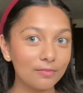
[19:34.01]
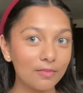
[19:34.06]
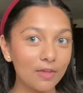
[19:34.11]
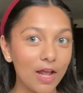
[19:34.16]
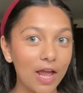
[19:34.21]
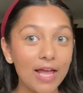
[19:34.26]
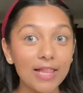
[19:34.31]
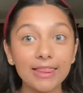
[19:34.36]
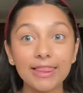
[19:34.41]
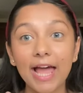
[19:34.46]

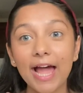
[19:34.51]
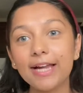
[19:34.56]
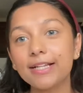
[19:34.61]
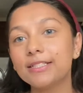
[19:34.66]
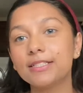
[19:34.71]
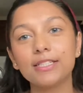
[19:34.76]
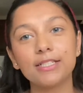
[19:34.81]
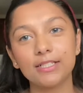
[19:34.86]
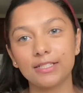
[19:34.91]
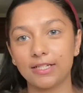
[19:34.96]
And that
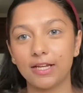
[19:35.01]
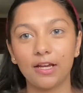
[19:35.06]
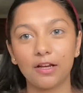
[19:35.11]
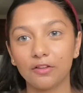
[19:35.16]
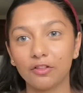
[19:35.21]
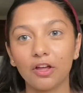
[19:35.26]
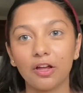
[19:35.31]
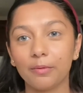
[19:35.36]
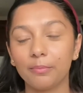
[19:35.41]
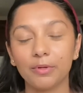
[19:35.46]
didn't take a
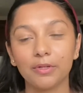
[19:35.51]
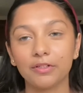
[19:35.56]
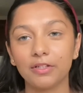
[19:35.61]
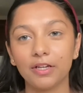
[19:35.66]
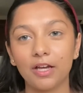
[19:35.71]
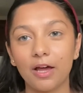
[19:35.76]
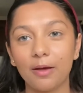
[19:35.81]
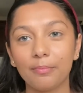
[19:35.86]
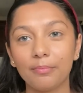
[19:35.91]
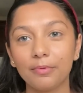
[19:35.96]
lot of building
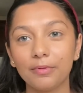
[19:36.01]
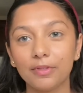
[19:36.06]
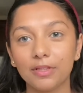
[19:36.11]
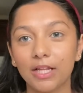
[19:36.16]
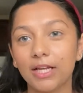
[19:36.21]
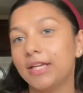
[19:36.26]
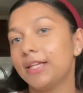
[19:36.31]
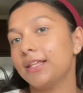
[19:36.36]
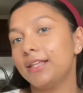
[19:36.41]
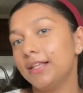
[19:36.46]
up.
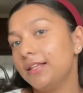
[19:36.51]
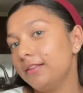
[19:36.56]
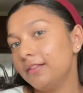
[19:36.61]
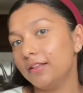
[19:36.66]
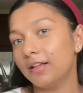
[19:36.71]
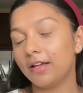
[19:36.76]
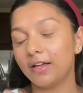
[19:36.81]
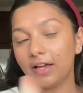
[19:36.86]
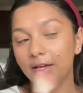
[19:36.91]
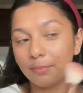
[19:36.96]
Like,
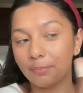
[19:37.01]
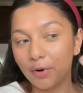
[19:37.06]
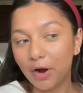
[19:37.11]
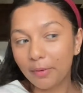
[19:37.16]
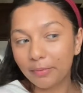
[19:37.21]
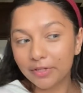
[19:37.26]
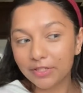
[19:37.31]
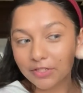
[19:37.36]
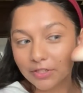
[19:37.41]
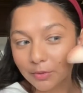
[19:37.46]
it
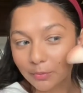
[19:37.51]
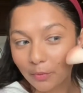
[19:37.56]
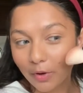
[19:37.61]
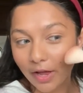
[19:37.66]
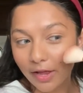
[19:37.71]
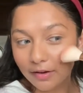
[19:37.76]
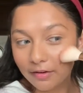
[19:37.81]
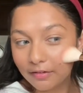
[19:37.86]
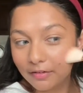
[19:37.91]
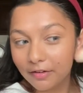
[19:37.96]
probably took
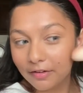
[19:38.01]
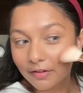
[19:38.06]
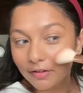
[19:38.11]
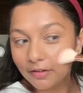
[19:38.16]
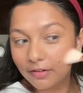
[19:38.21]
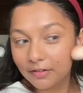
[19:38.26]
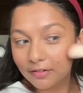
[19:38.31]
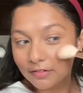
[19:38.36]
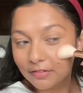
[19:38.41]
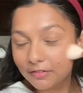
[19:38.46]
what,
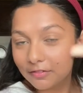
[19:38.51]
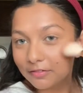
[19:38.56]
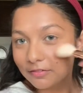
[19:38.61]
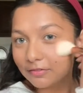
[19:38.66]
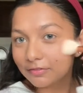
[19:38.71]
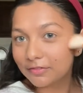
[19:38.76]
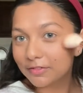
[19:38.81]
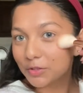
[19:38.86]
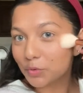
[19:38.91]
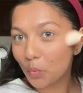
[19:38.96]

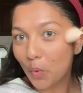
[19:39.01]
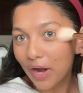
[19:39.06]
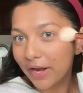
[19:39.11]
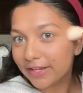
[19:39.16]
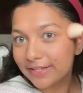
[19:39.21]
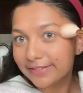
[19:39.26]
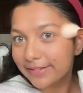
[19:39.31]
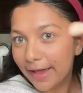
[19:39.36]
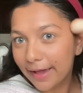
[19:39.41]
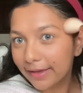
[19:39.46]
20
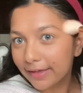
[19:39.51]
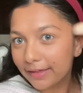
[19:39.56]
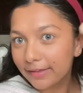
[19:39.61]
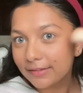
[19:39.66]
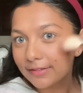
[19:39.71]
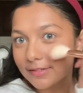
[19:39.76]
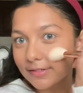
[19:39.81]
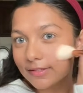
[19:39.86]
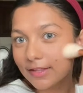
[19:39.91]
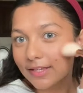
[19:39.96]

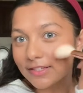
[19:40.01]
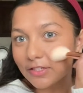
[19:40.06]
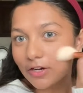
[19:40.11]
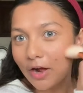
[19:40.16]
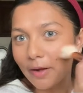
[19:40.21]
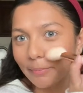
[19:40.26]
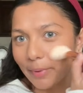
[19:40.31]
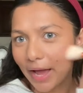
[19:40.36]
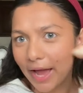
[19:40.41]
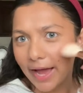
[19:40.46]
seconds? That's not
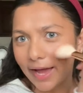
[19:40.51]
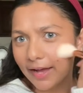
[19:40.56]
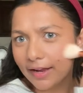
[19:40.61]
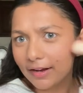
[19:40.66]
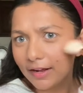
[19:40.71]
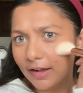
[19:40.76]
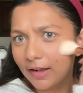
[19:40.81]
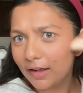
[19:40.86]
bad.